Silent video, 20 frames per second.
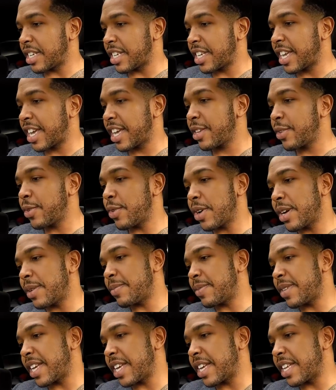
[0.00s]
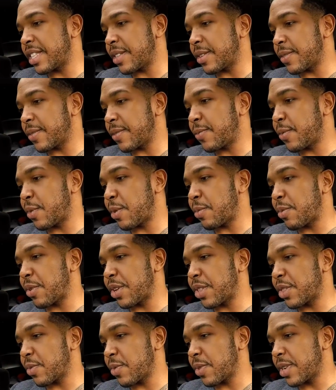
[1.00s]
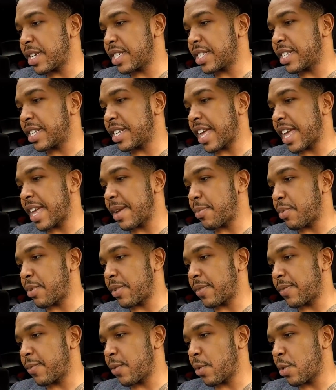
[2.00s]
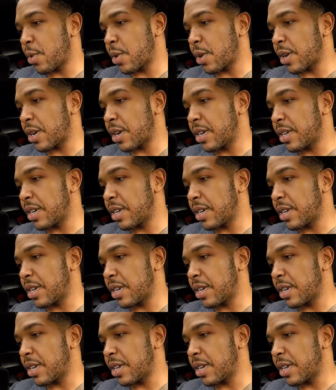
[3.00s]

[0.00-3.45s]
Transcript: Can you update the 4.3 inch to the 8.4